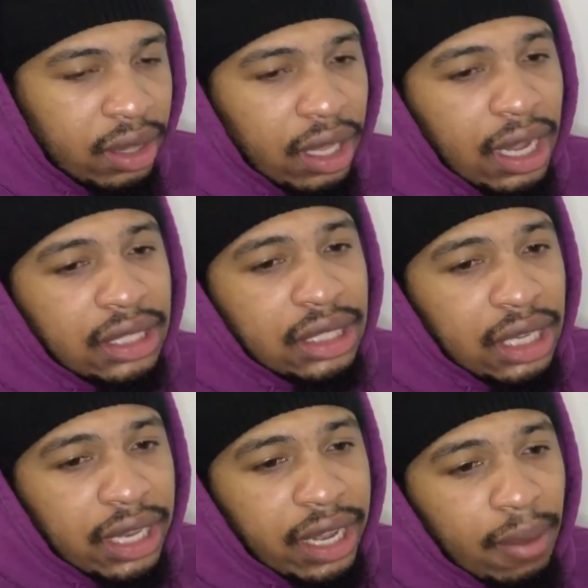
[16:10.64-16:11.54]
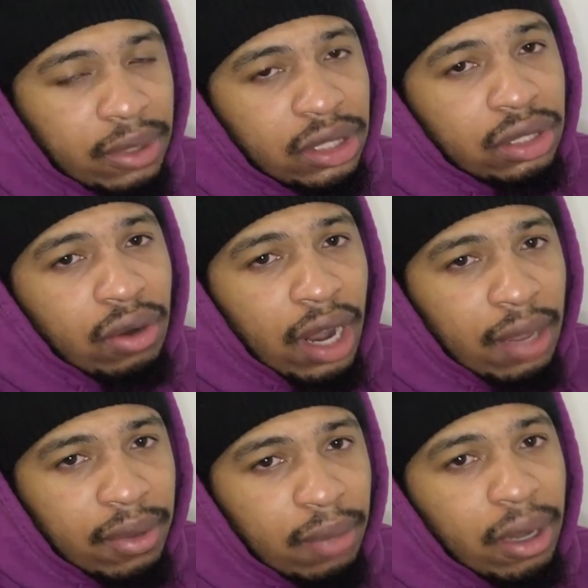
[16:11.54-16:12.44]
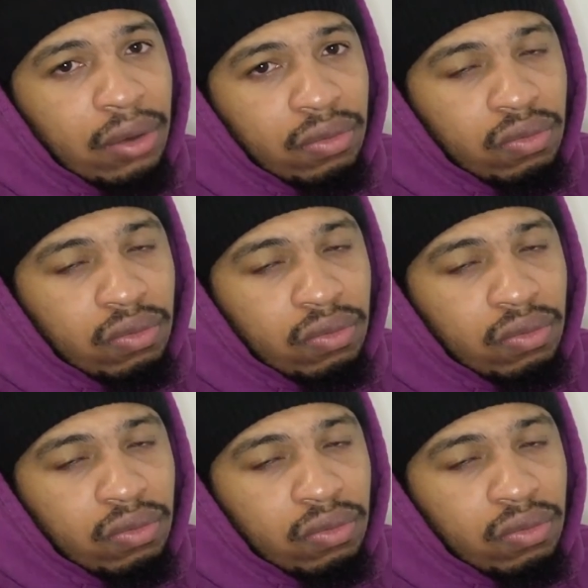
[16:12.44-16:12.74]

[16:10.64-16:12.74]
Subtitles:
like I said, like, comment, subscribe, and I'm out.